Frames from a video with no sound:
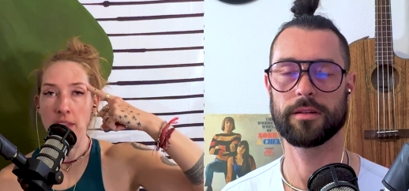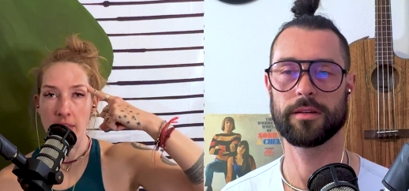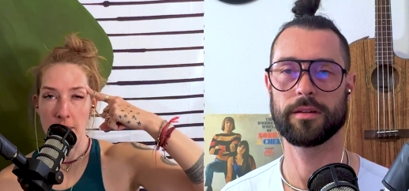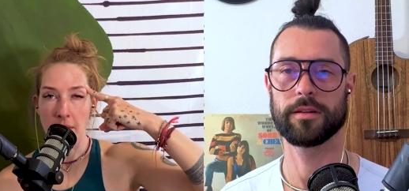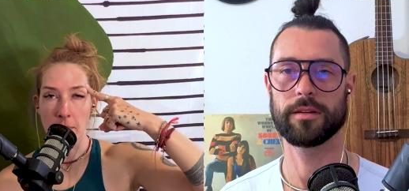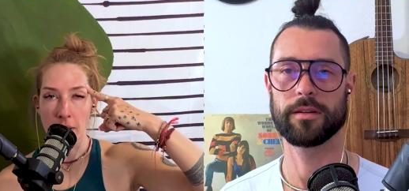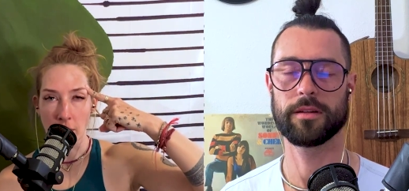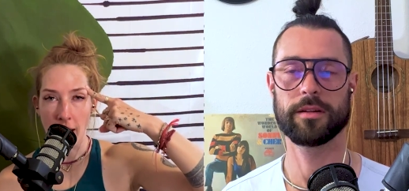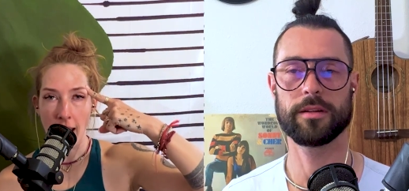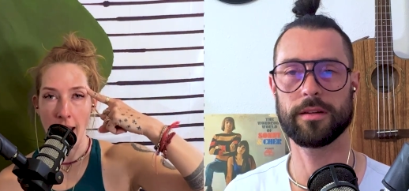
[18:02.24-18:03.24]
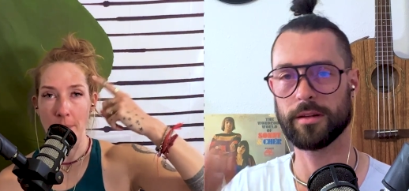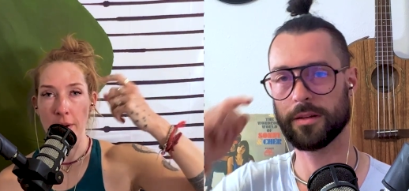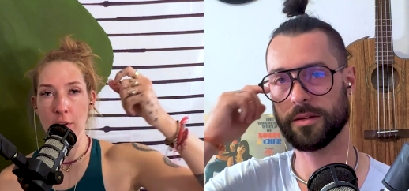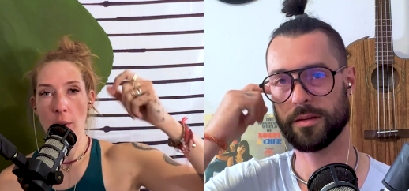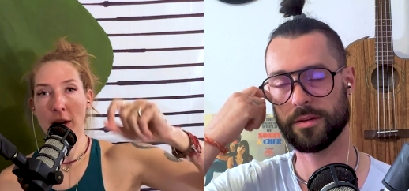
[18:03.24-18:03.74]
Speaker 1: think about them in your head, but
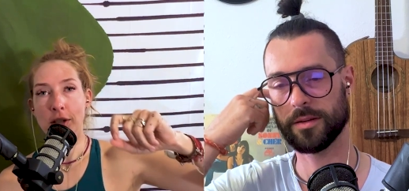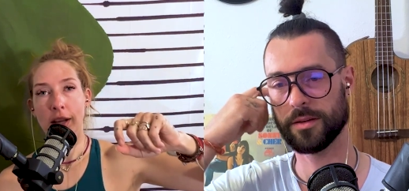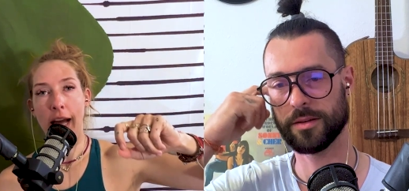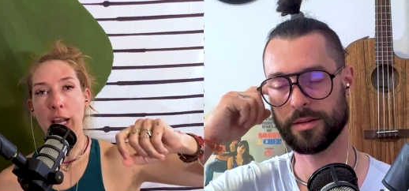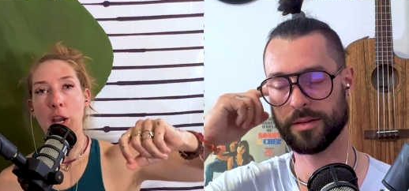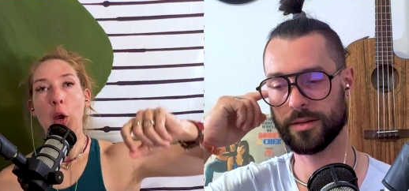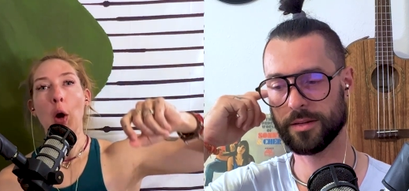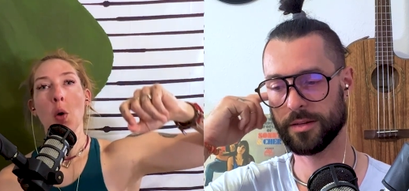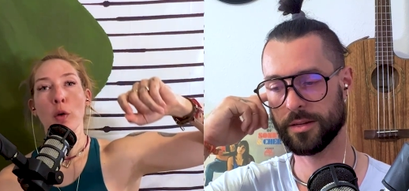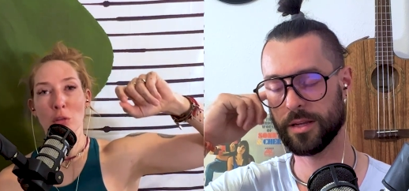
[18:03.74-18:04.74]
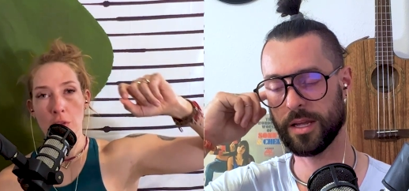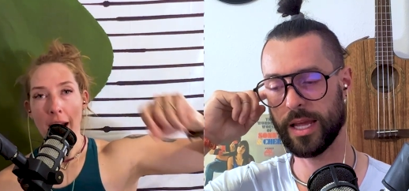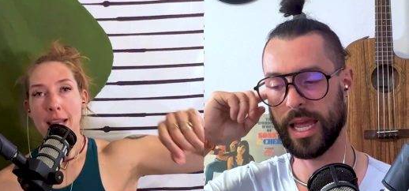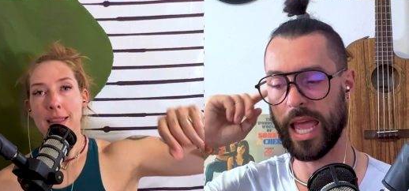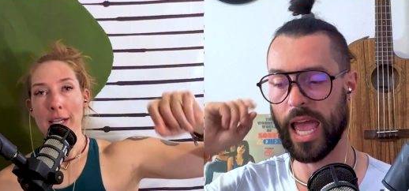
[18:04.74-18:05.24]
if you actually like
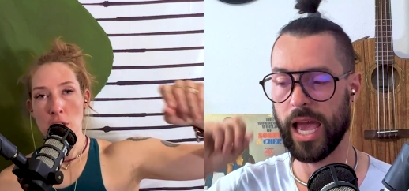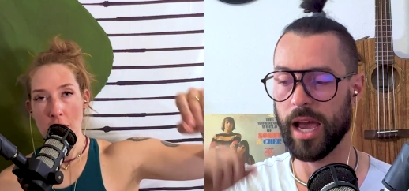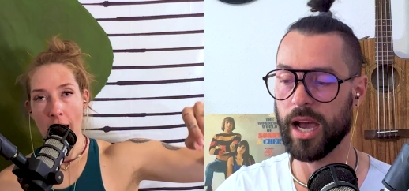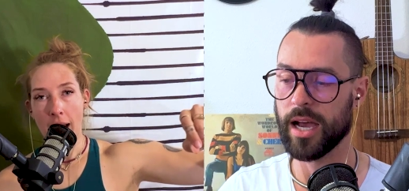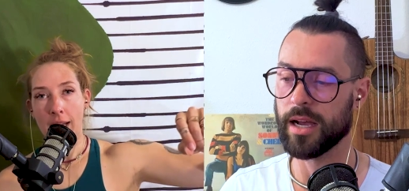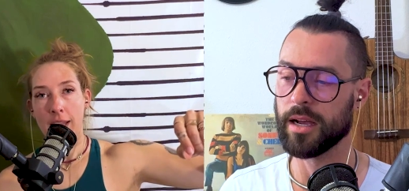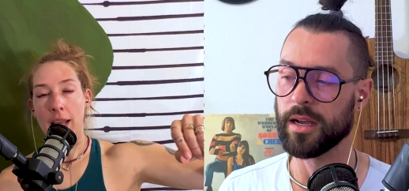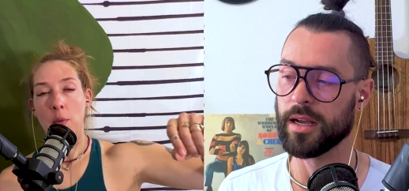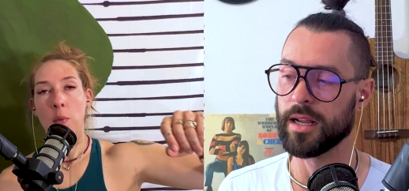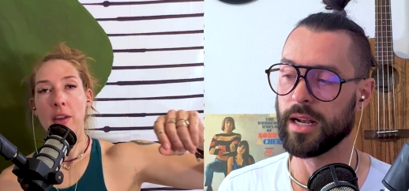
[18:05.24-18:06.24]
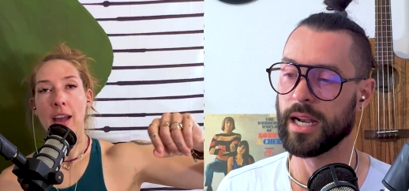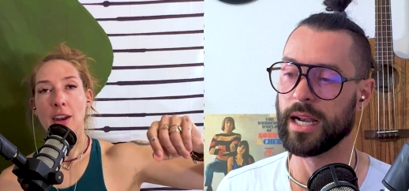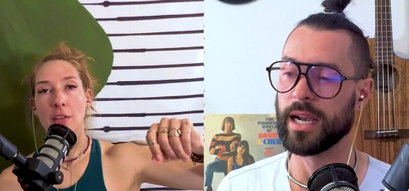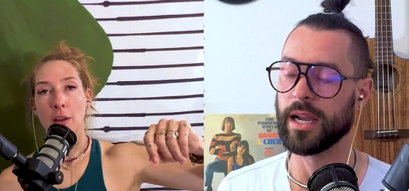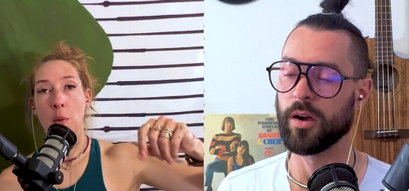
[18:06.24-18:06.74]
write the check. Like we've had
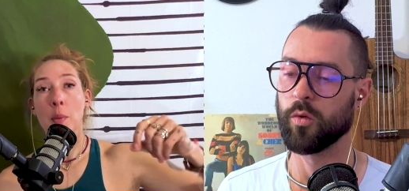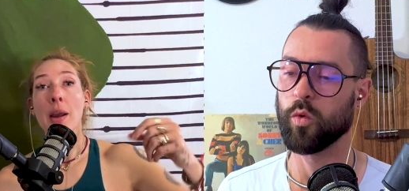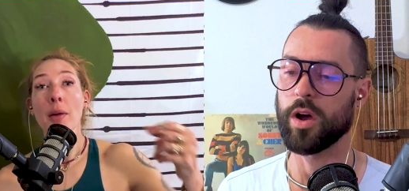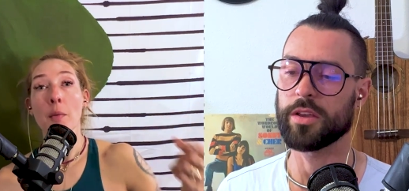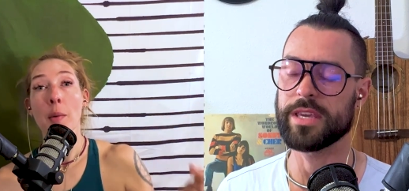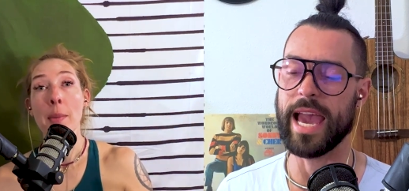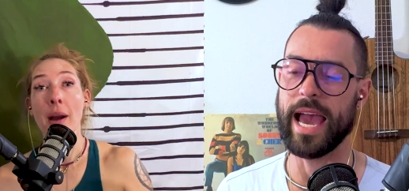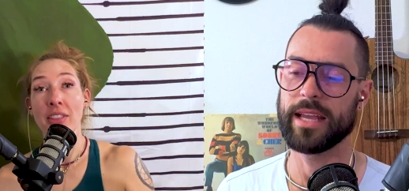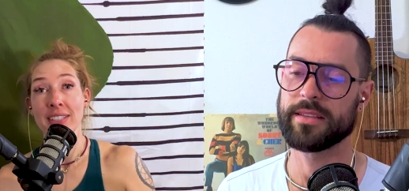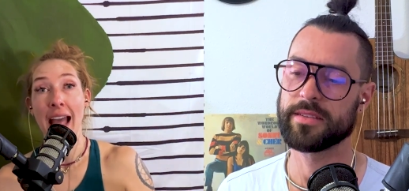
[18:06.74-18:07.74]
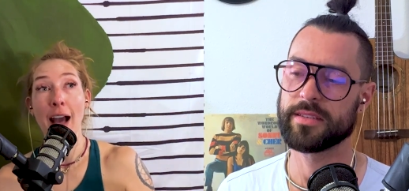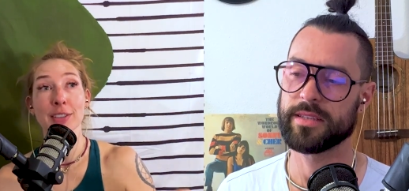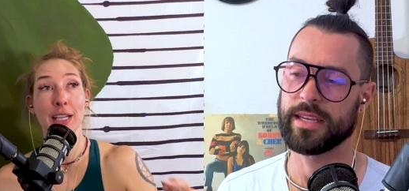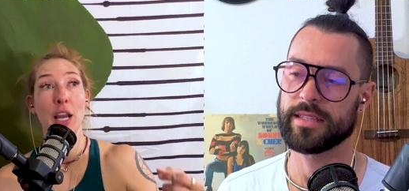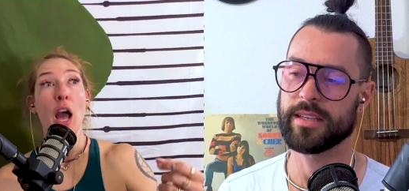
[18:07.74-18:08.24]
to like when we got when yeah, we bought this
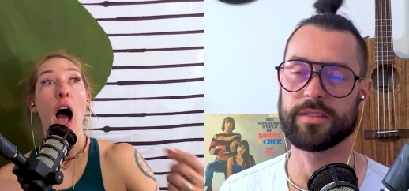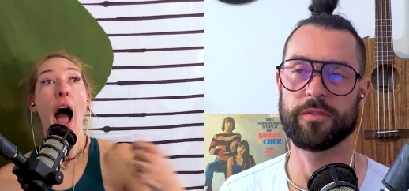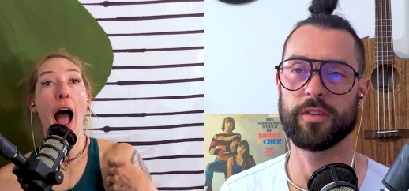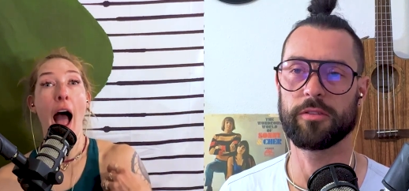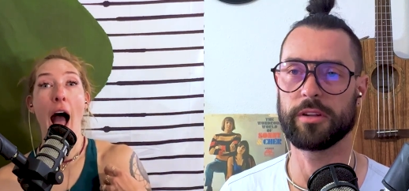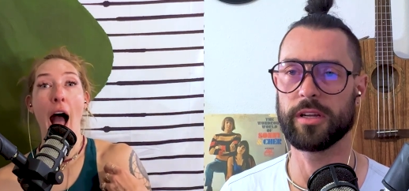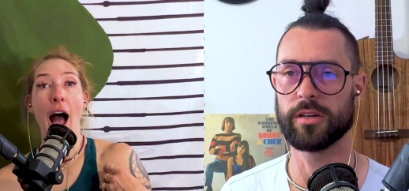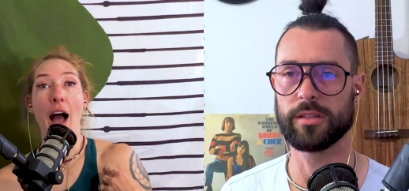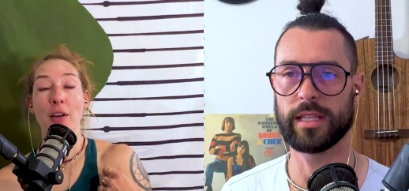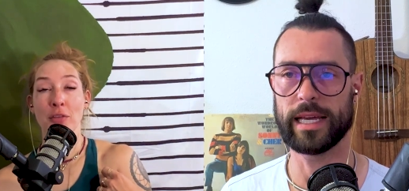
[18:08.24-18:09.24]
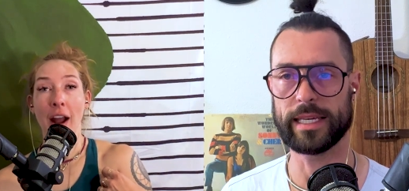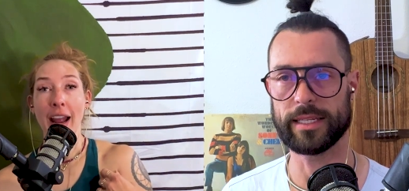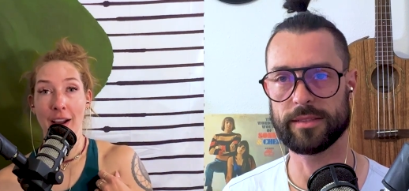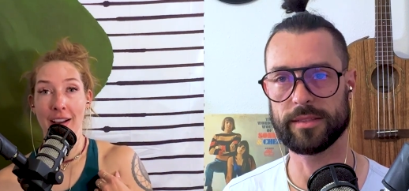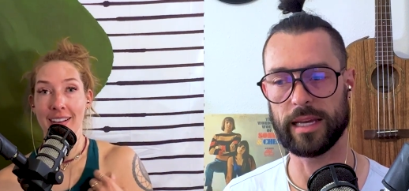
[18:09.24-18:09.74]
house, like it
Speaker 2: doesn't feel real. Like
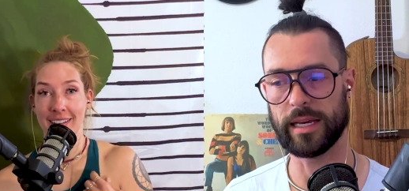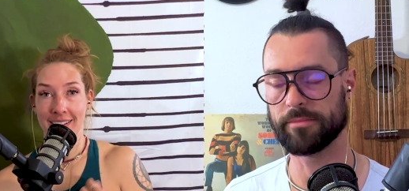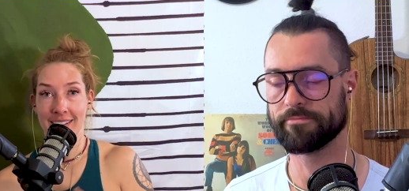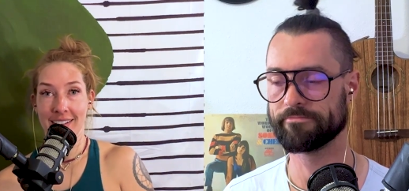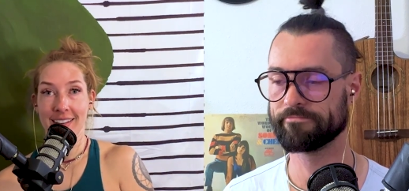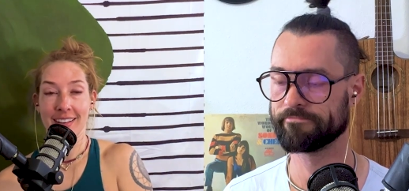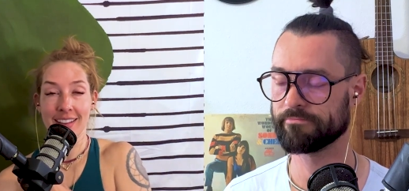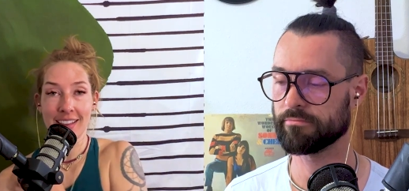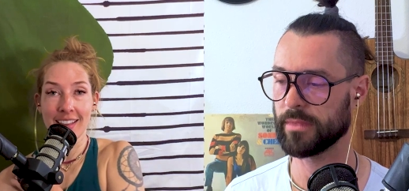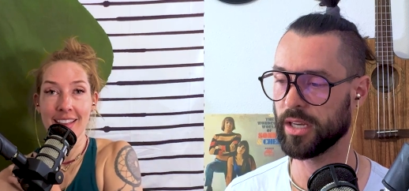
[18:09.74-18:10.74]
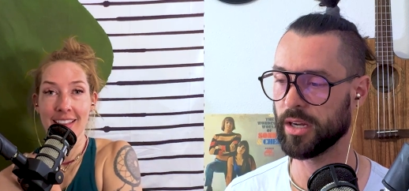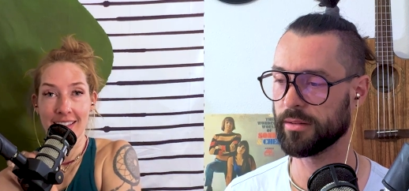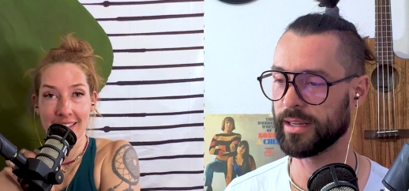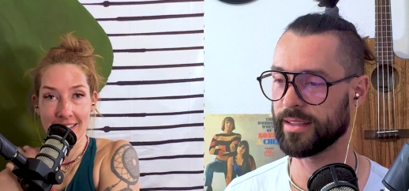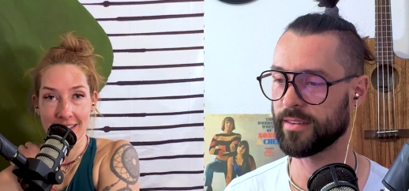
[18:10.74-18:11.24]
right. it's um you
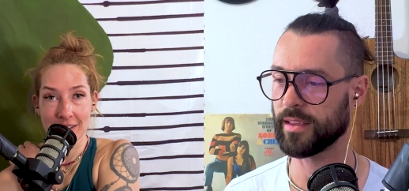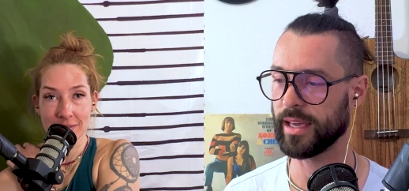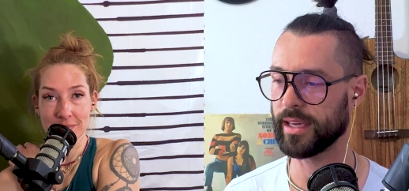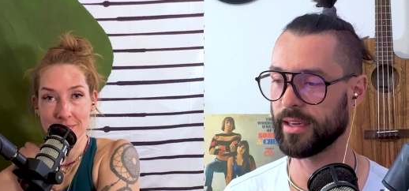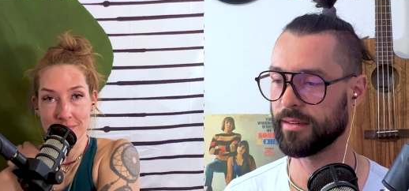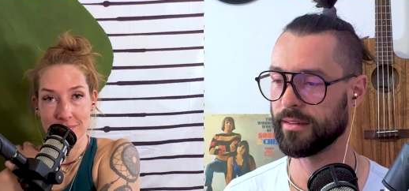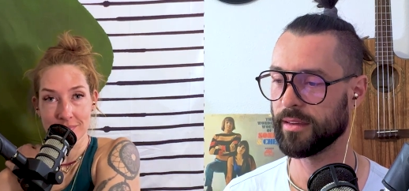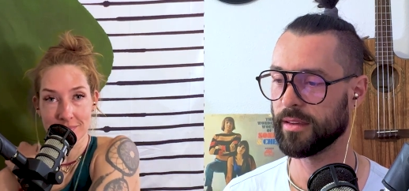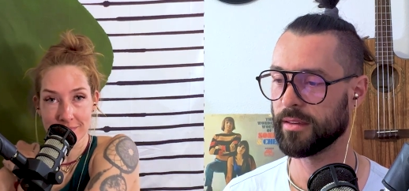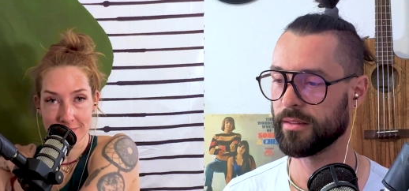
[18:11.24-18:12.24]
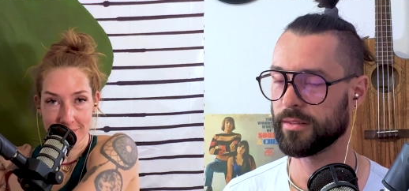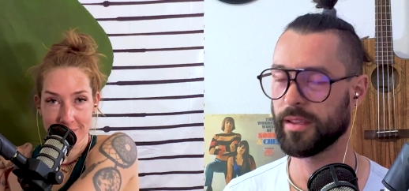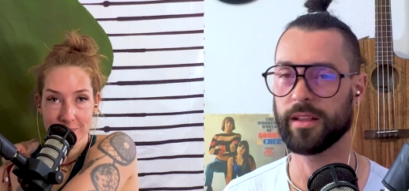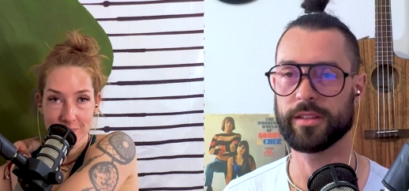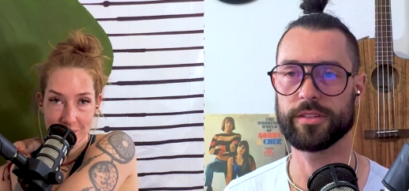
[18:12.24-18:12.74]
know, it's like
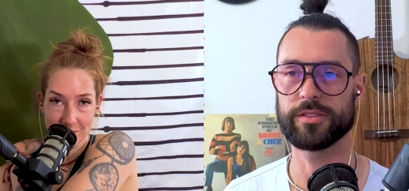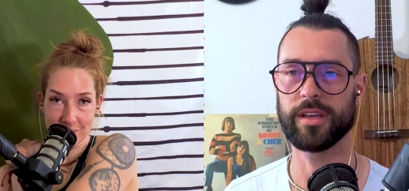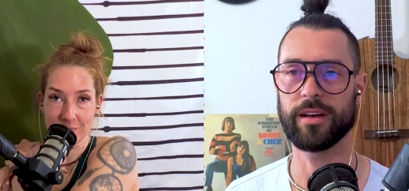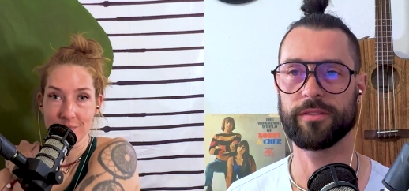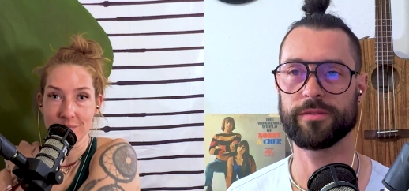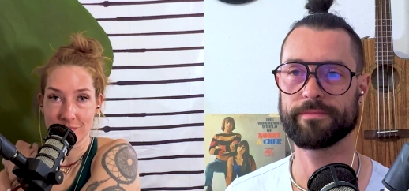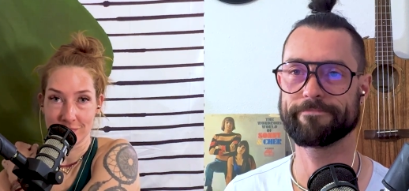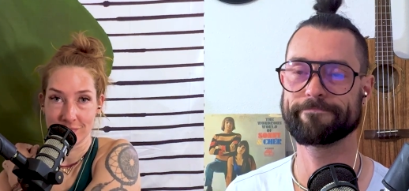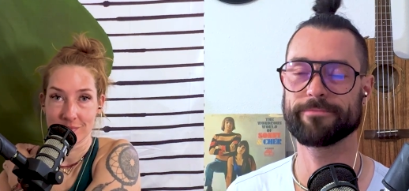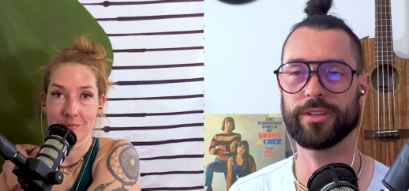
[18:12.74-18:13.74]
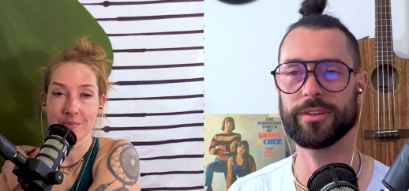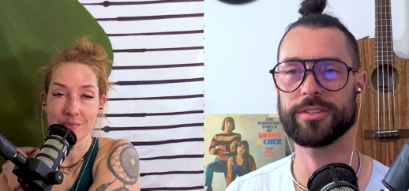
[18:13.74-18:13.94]
telling yourself, good